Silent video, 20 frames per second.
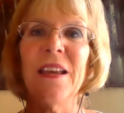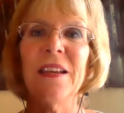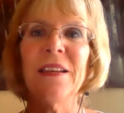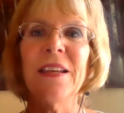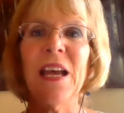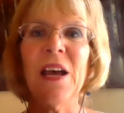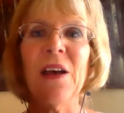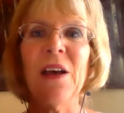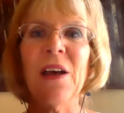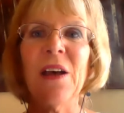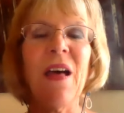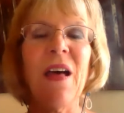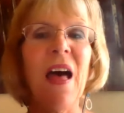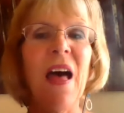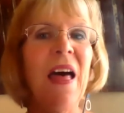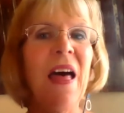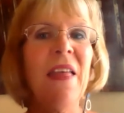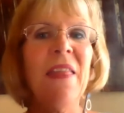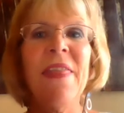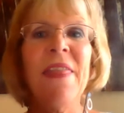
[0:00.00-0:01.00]
Now,
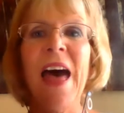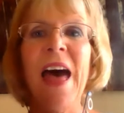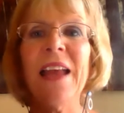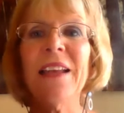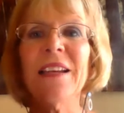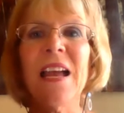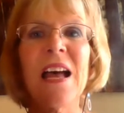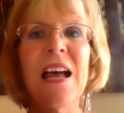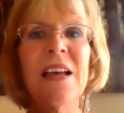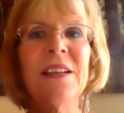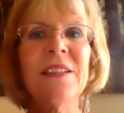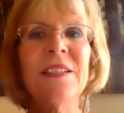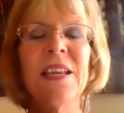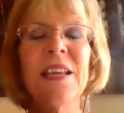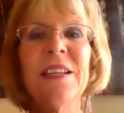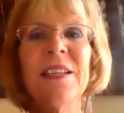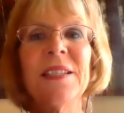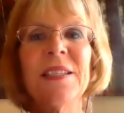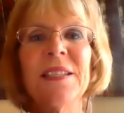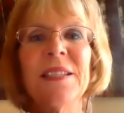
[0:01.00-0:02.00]
that
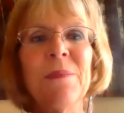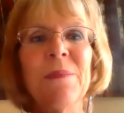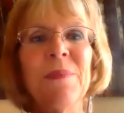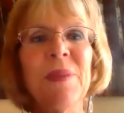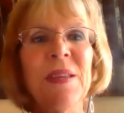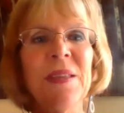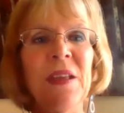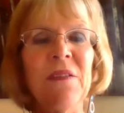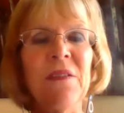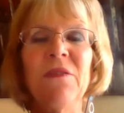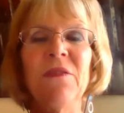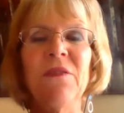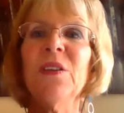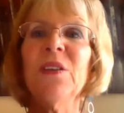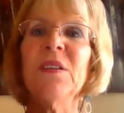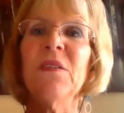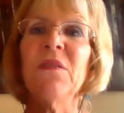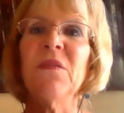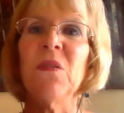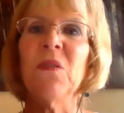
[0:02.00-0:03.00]
content is something that fills
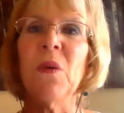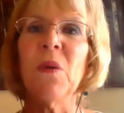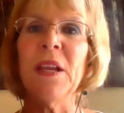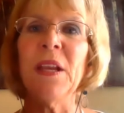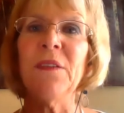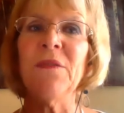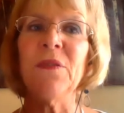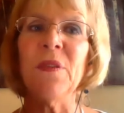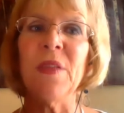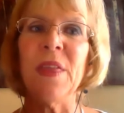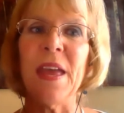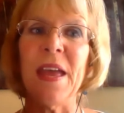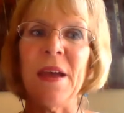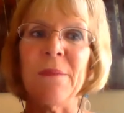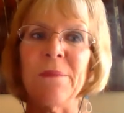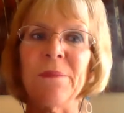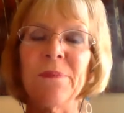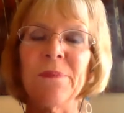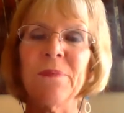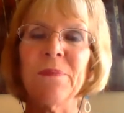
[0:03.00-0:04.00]
a void for
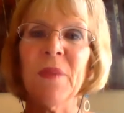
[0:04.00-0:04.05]
them.